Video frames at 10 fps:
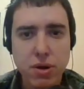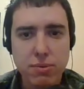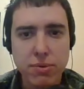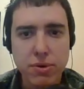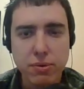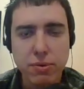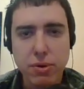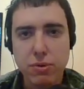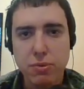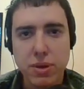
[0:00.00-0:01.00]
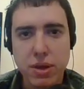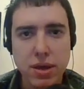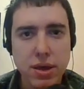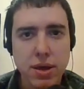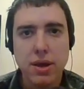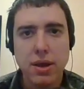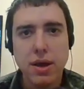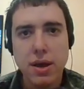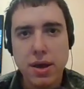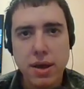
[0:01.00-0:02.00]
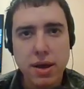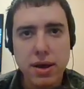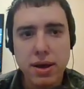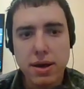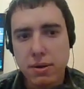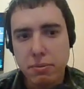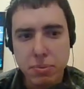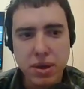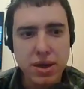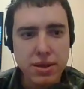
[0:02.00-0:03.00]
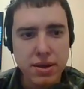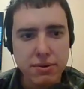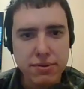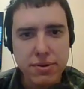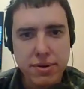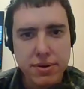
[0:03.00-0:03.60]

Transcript: crop will be uh, big enough.